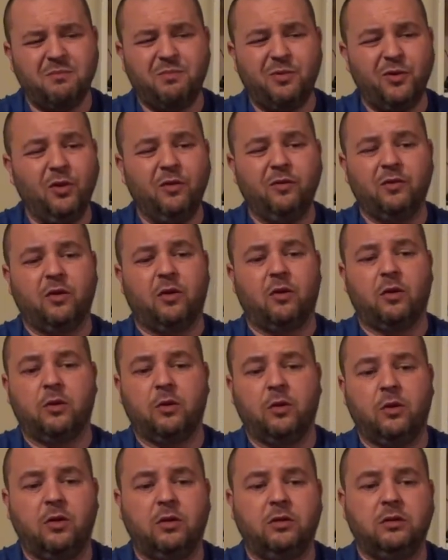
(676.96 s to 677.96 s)
overall
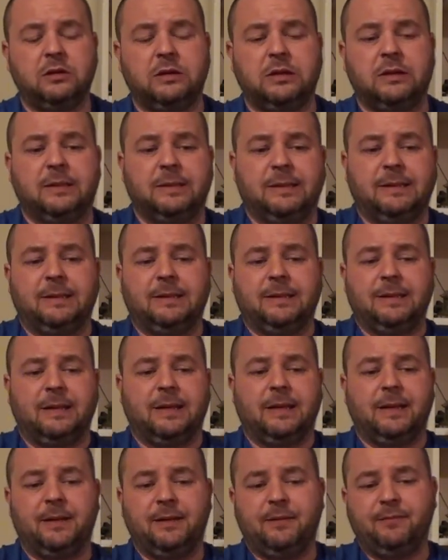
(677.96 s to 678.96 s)
though,
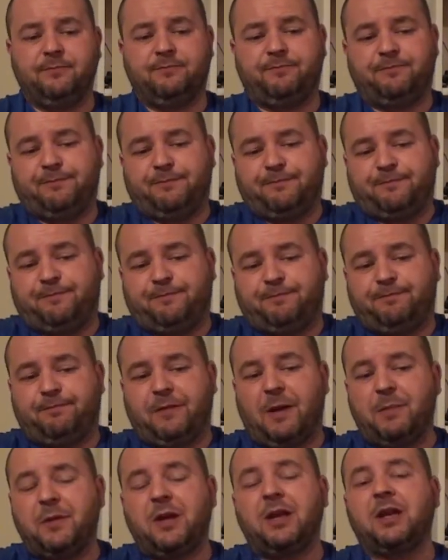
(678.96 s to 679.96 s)
I'm
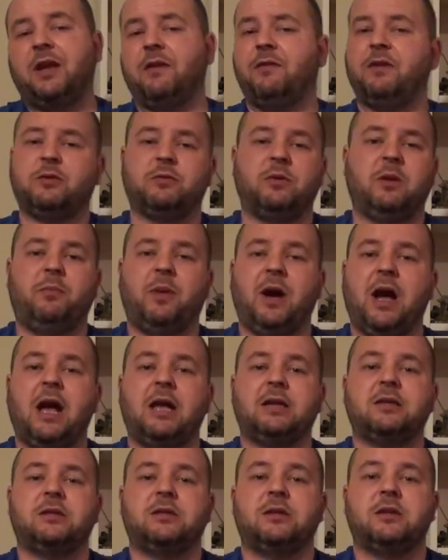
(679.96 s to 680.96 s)
gonna give this one a
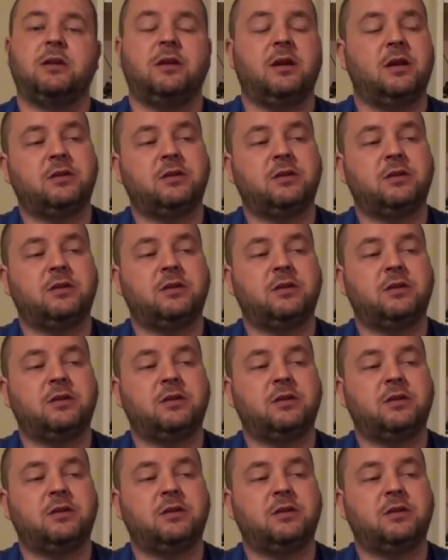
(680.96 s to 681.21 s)
pass.